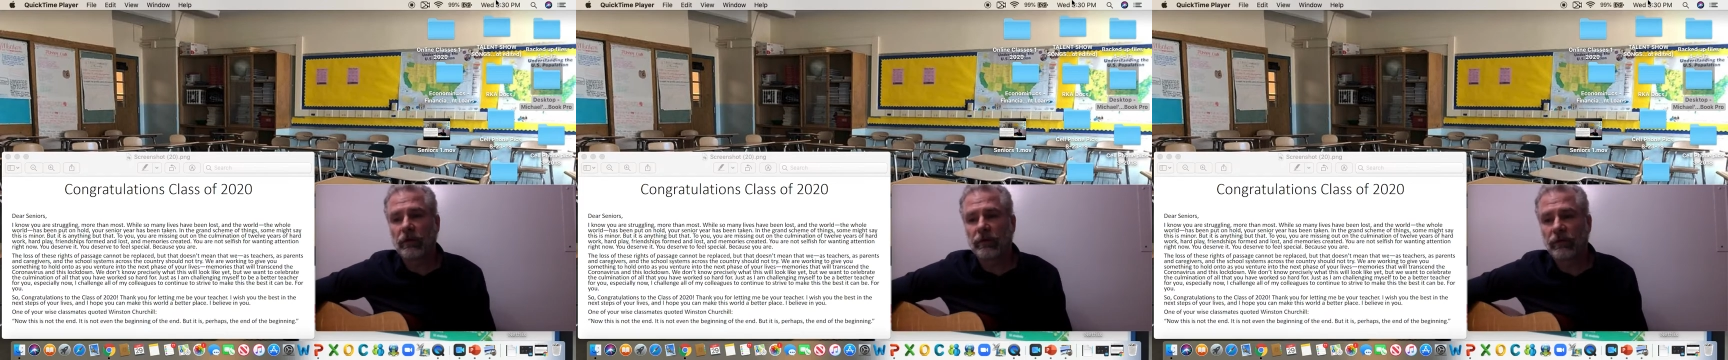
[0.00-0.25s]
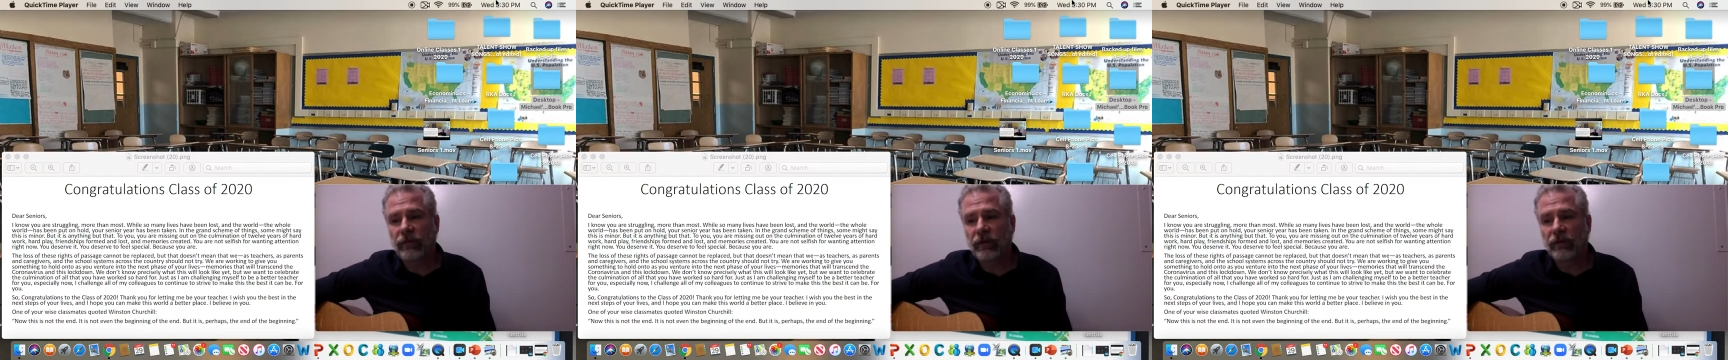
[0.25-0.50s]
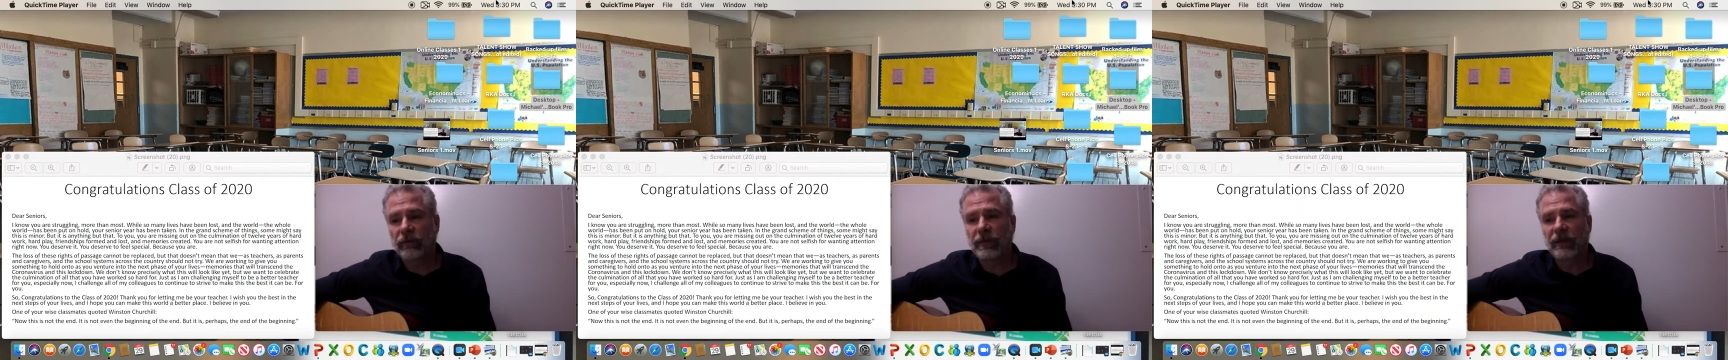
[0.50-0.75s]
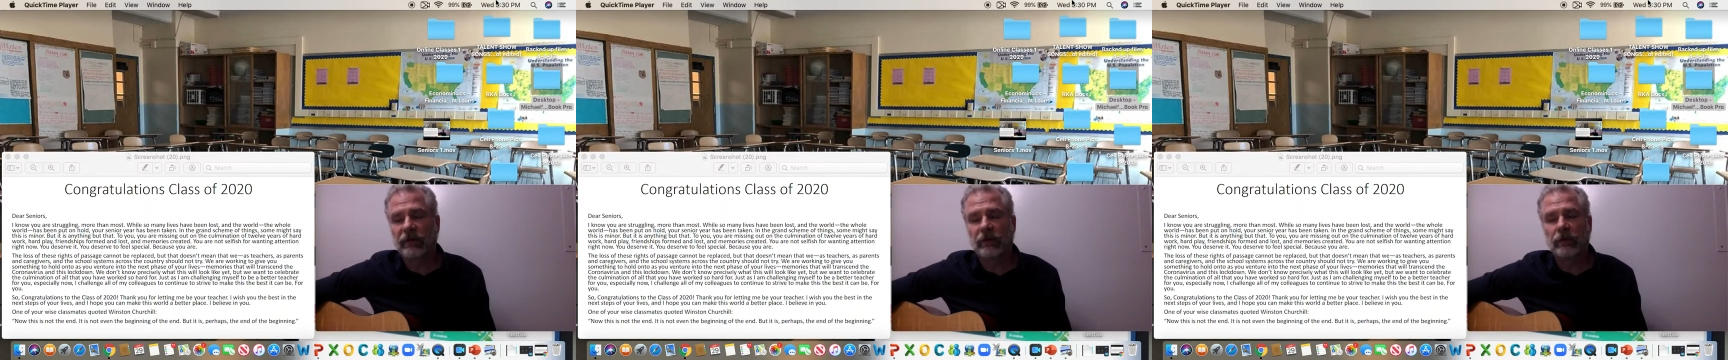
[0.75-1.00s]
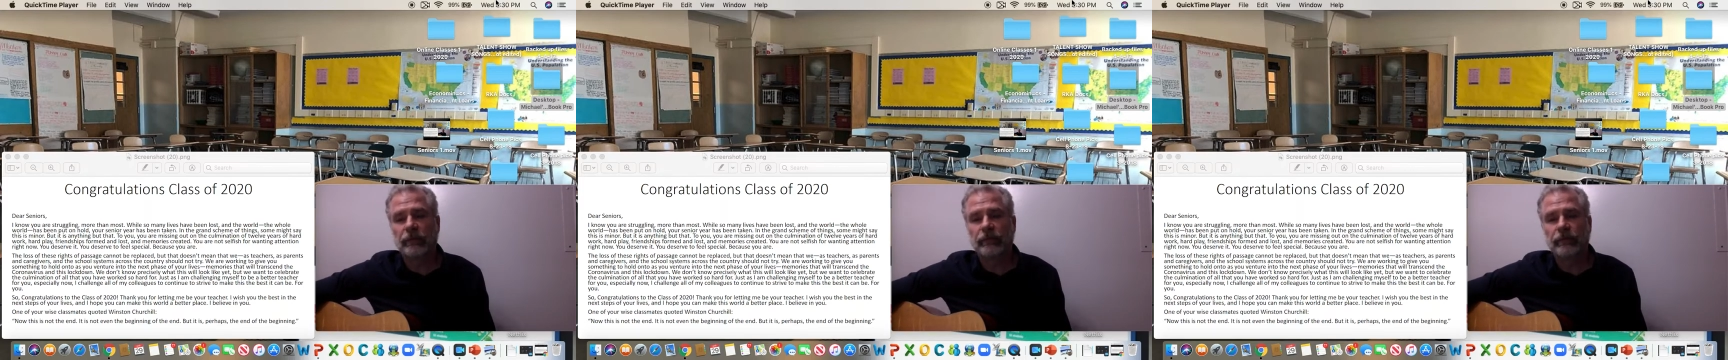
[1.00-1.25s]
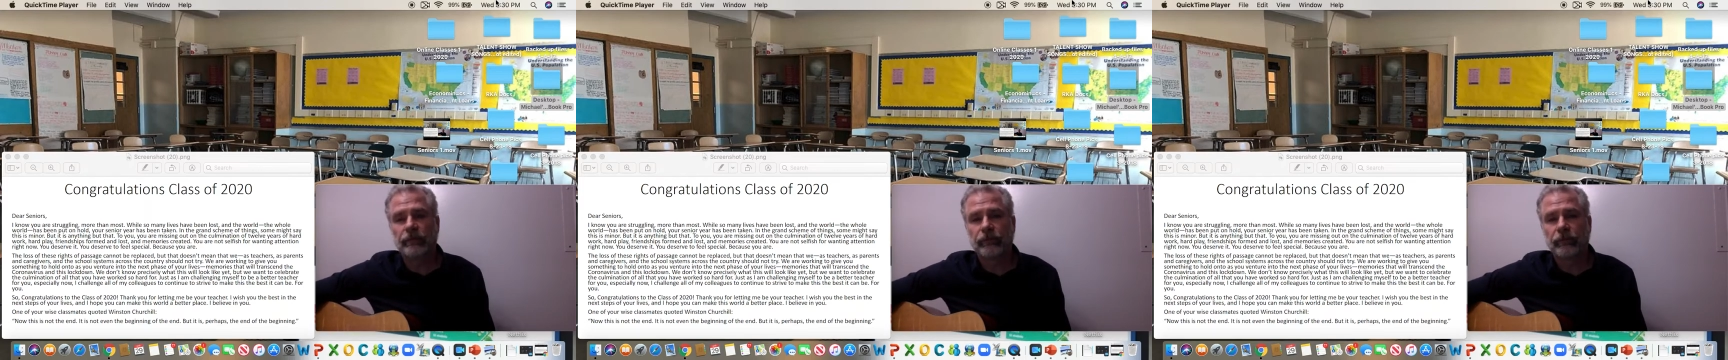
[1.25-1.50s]
to feel special,
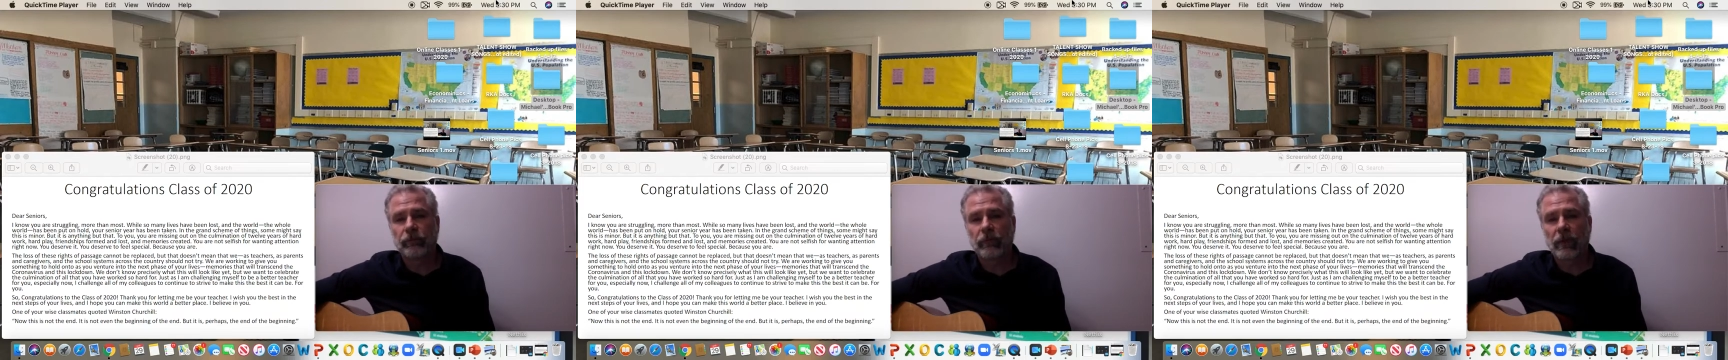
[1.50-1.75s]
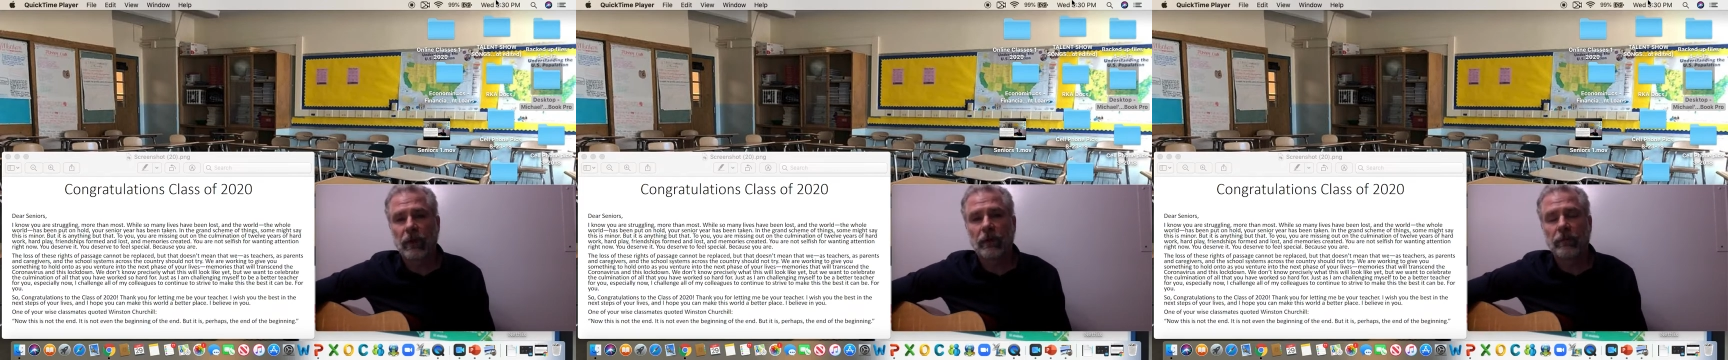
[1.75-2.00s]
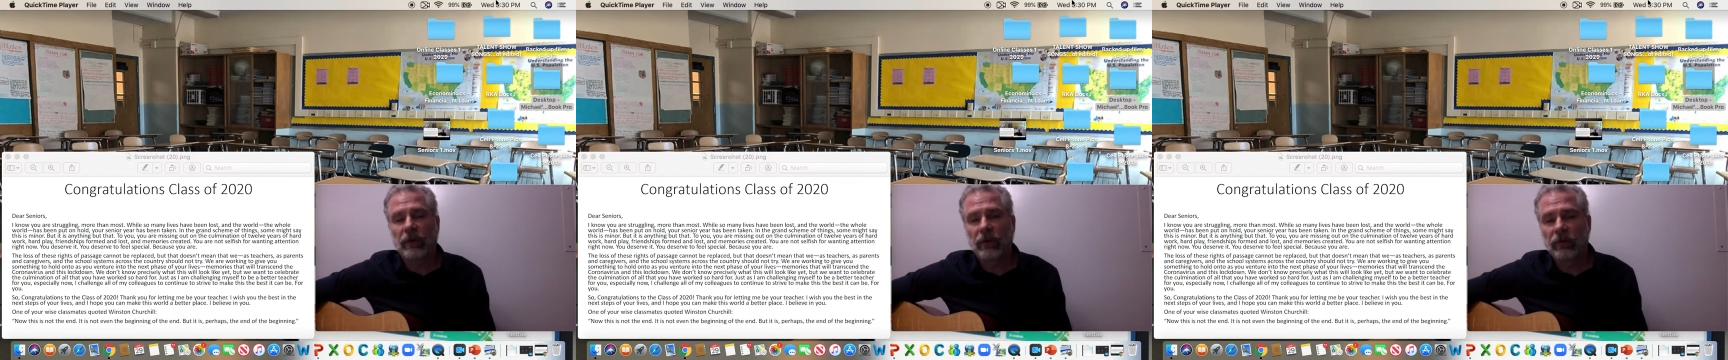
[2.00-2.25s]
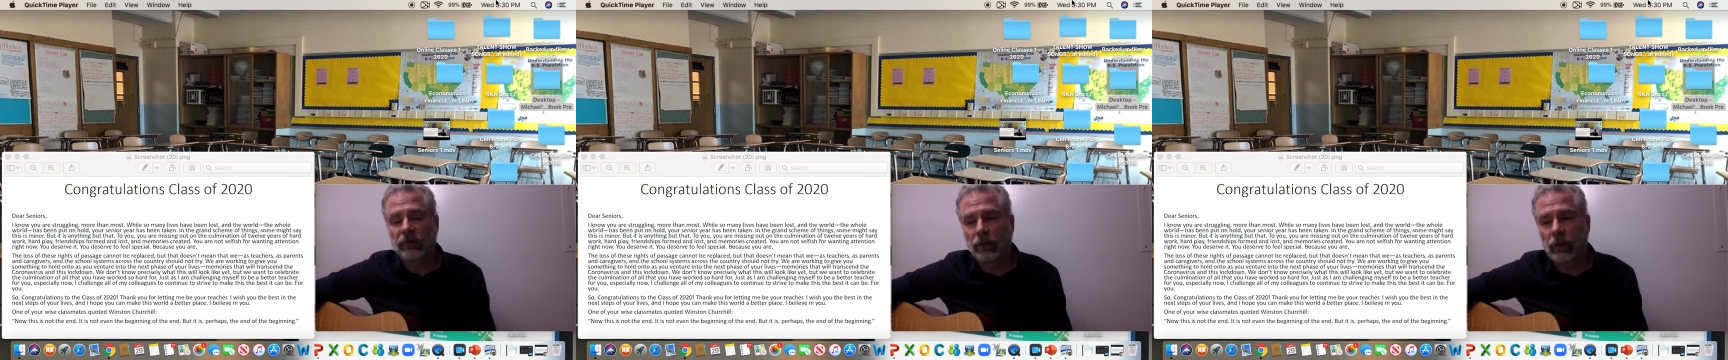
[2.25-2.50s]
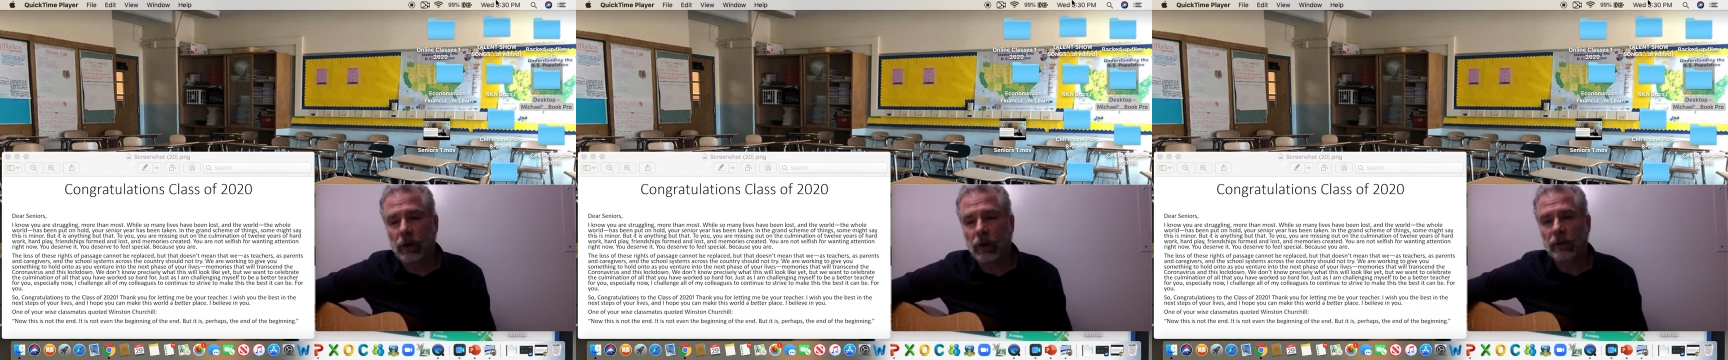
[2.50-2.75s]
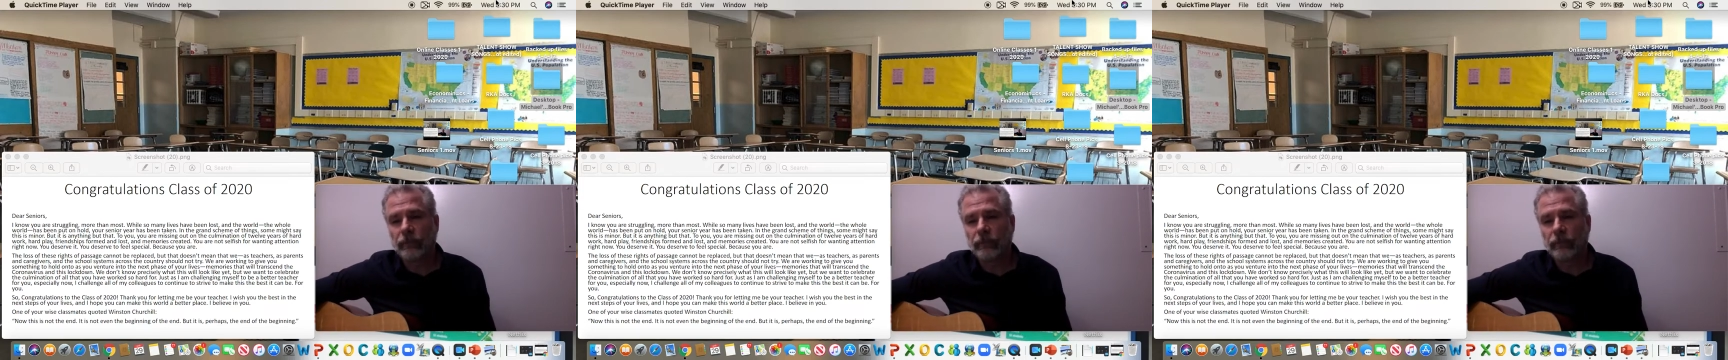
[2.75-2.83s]
because you are.